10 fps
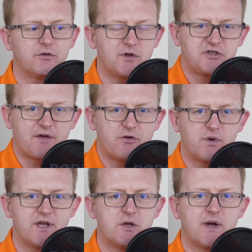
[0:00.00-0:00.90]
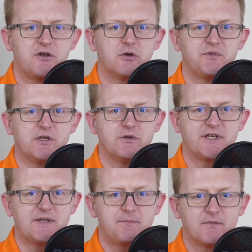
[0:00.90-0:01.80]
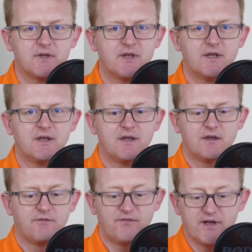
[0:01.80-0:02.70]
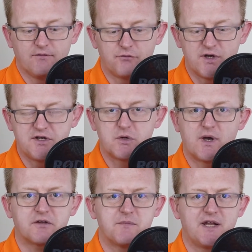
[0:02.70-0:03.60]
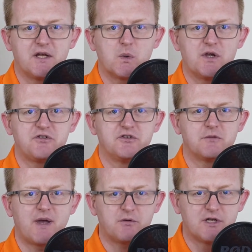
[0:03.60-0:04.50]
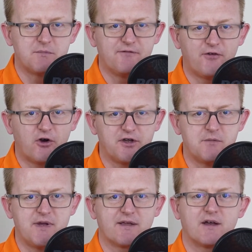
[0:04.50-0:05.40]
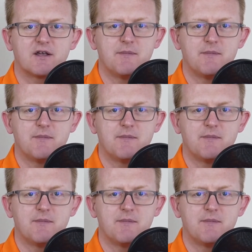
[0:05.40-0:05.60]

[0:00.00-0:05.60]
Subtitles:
So whichever way you end up using, feel free to ask me any questions about it before you make that